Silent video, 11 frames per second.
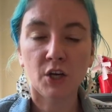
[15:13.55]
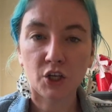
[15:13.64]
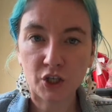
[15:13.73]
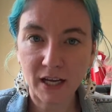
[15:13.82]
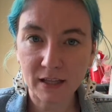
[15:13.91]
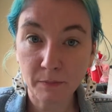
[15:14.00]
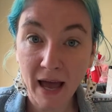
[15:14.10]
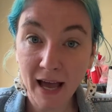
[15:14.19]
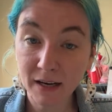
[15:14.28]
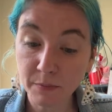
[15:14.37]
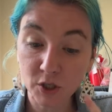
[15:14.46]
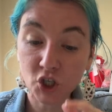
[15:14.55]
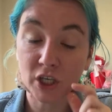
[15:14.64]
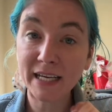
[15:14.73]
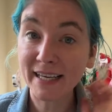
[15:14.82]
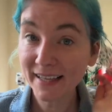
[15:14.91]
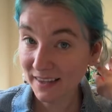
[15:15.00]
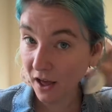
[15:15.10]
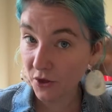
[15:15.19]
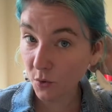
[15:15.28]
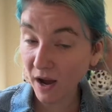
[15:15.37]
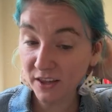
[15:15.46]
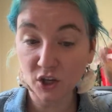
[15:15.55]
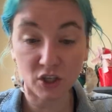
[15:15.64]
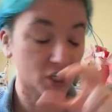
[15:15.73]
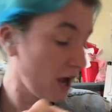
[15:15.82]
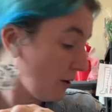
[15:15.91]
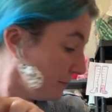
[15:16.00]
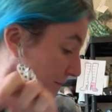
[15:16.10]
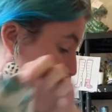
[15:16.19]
she gets bagged, but she is otherwise good to go.